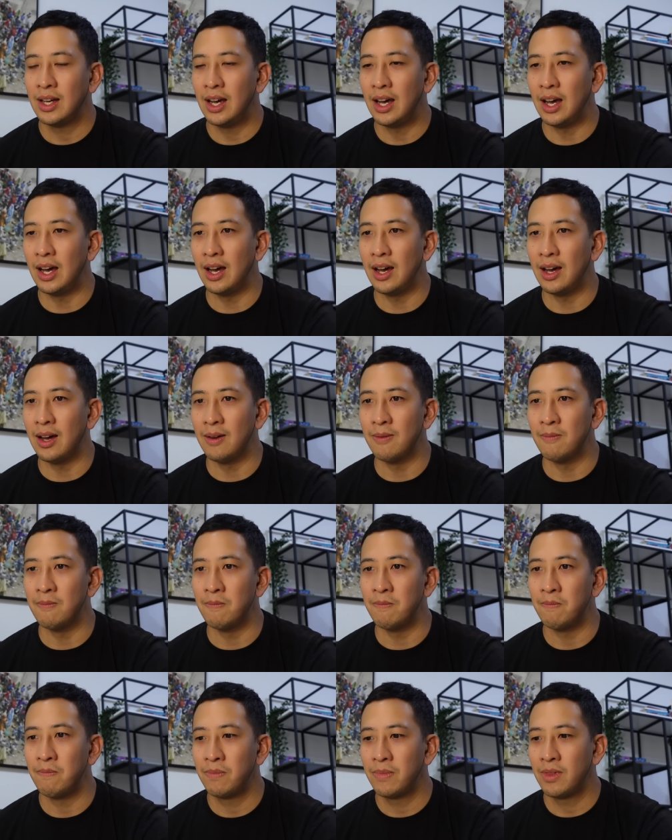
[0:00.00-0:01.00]

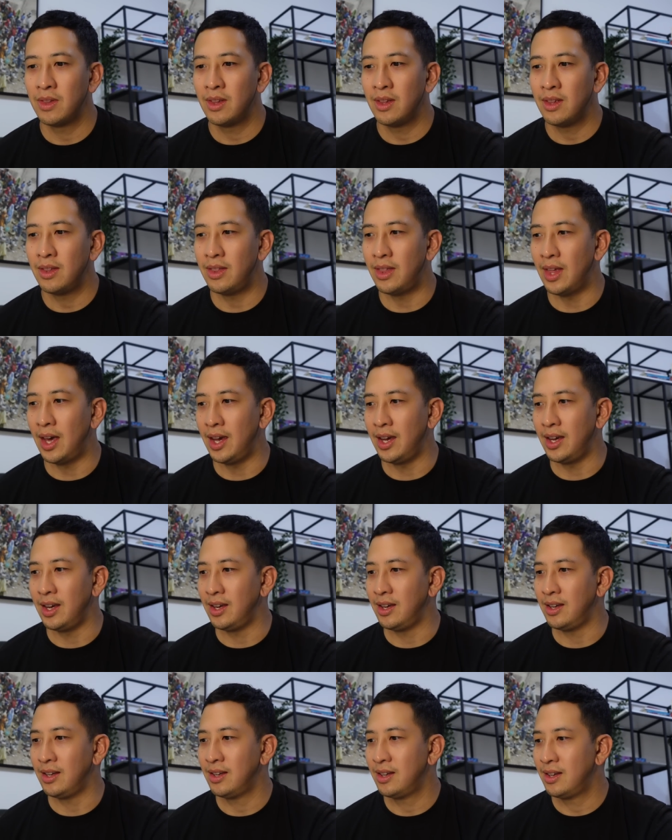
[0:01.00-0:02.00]
Um,
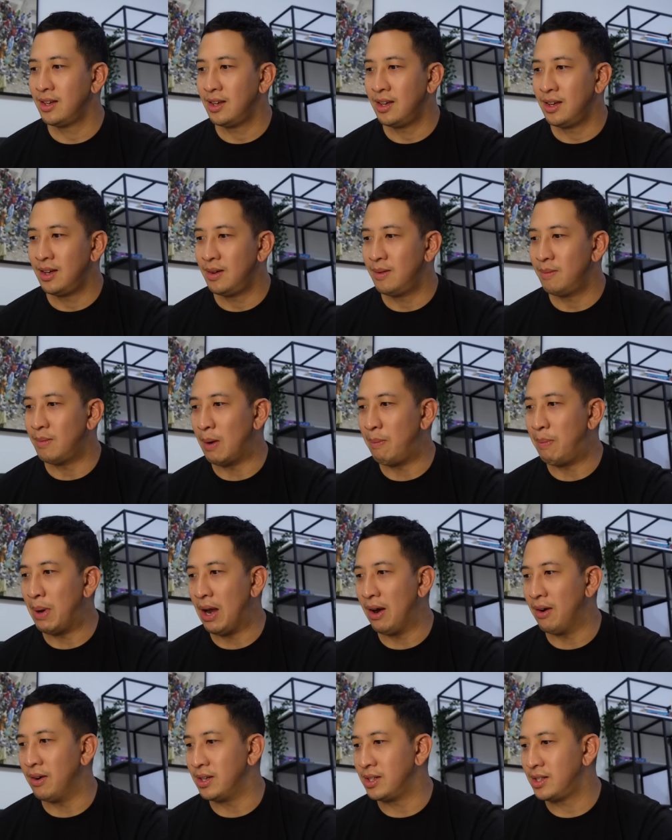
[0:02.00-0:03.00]
they, my
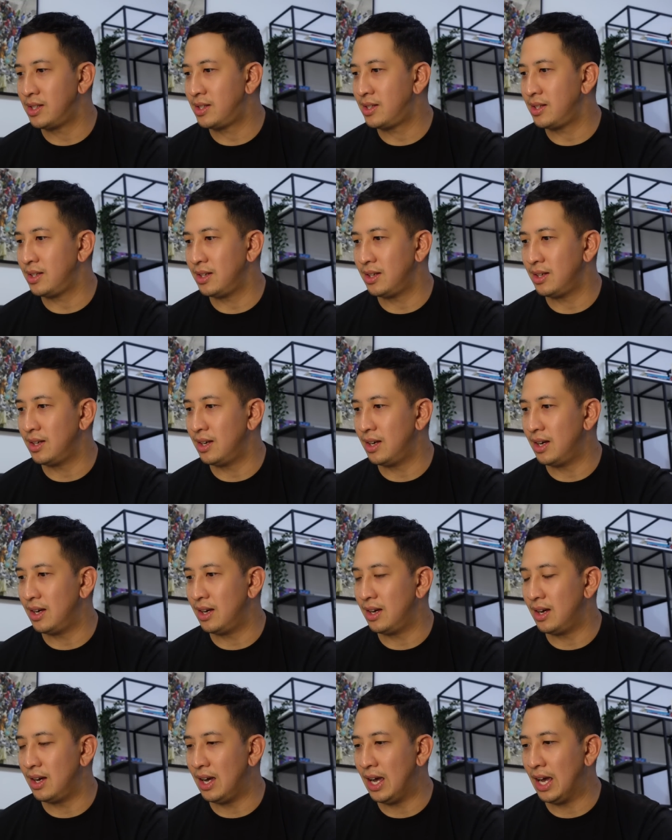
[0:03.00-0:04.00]
parents
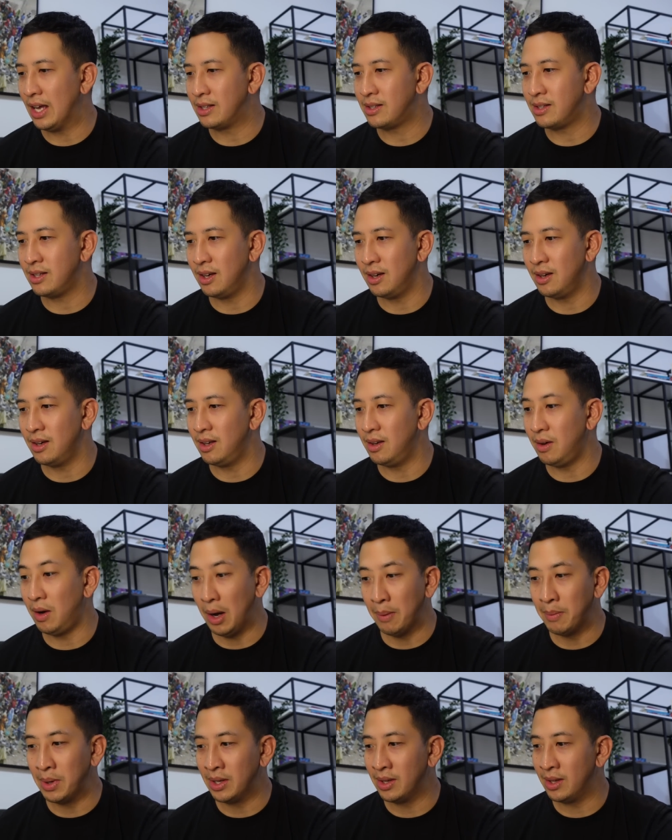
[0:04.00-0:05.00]
had to,
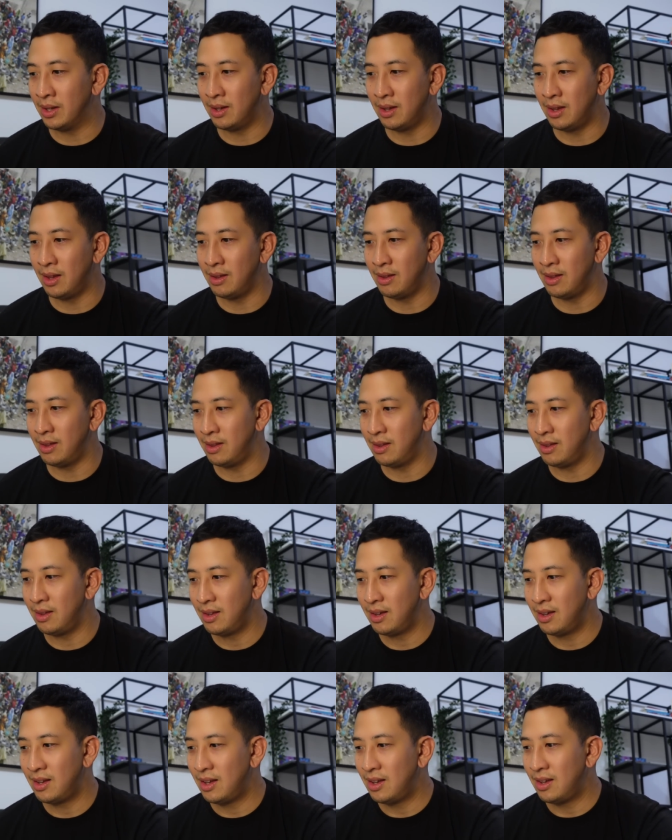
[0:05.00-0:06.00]
I mean,
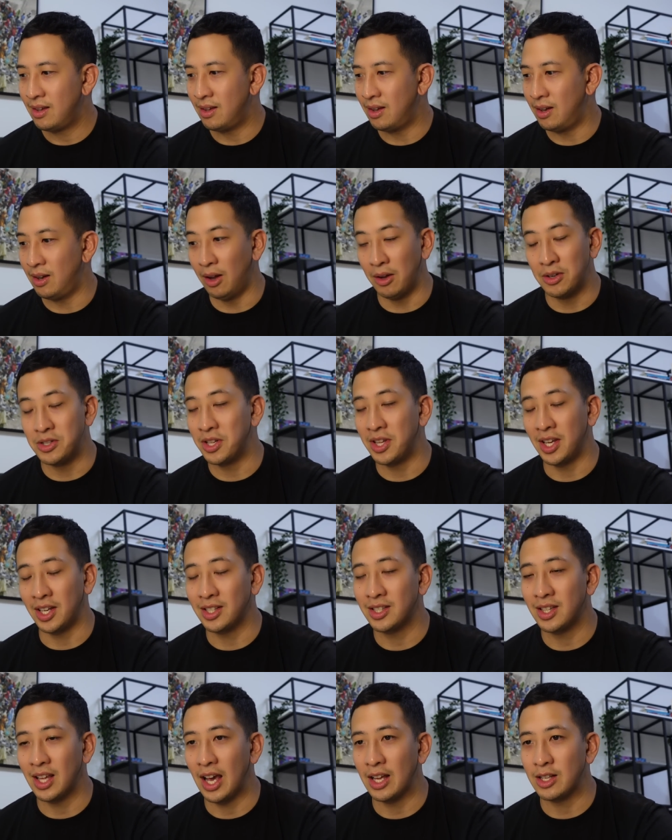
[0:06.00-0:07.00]
loads of
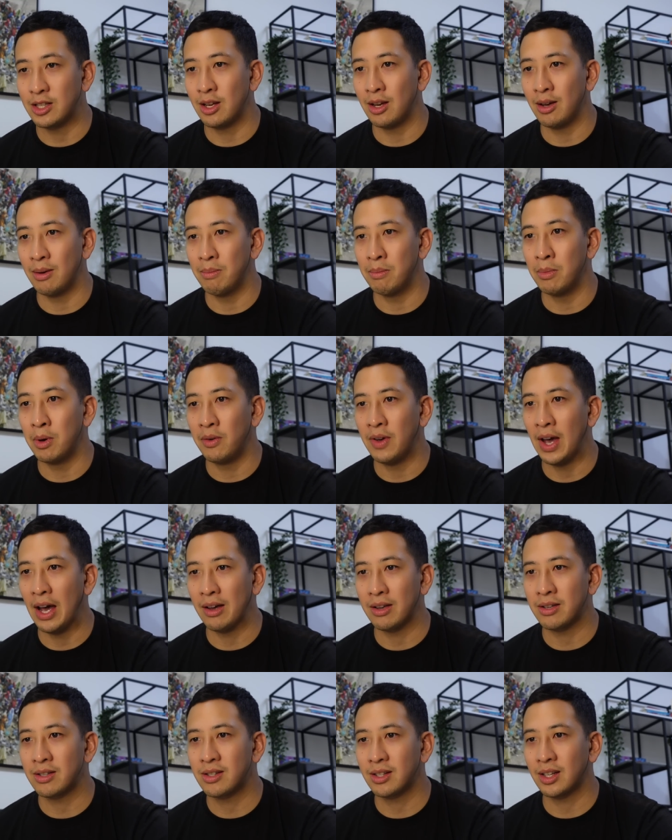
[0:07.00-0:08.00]
things. They had to move
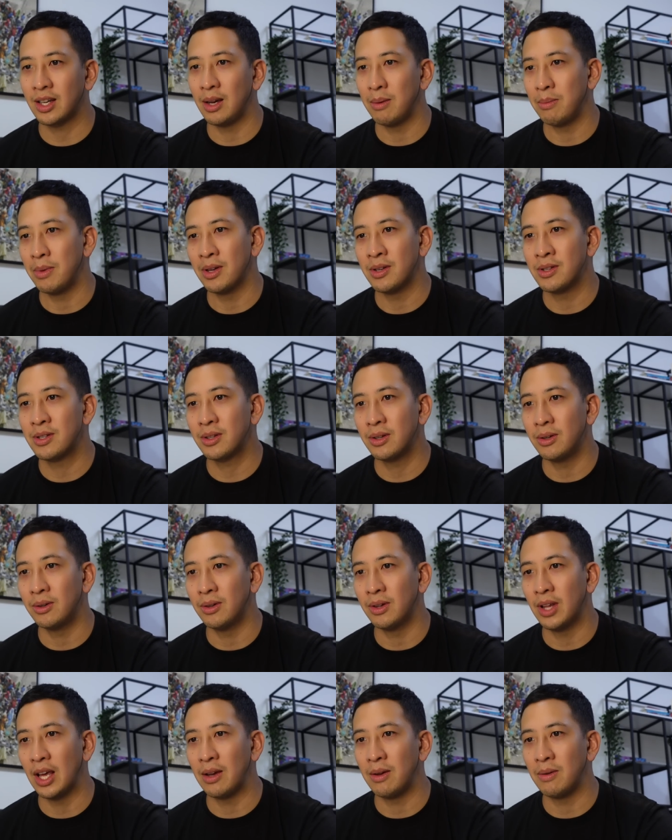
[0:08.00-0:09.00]
house to keep me in
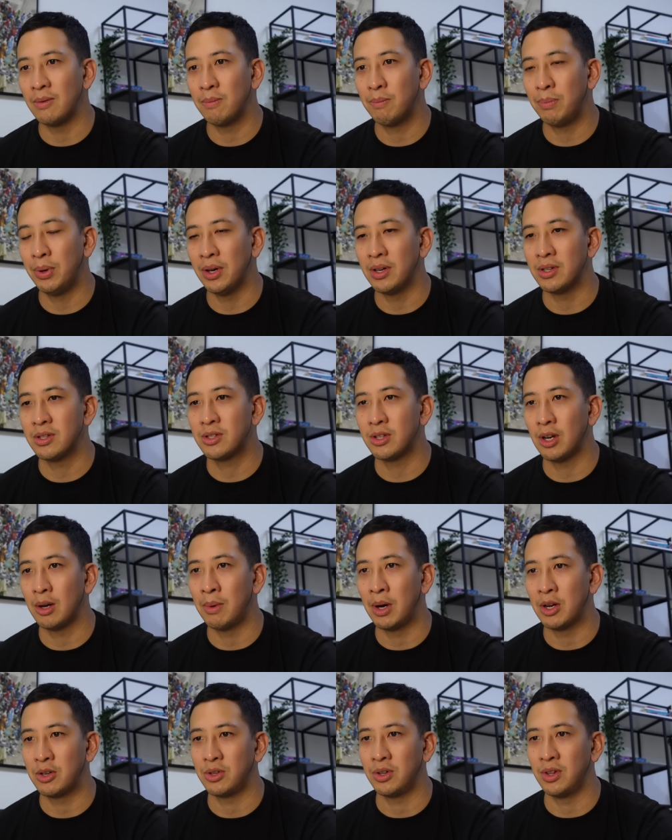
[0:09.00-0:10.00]
school. They put so
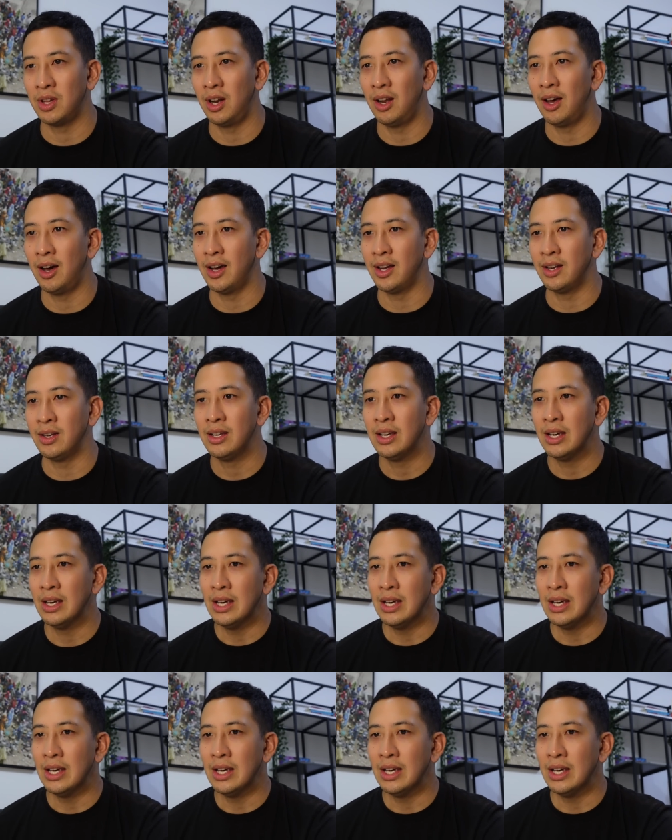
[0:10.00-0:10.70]
much on the line.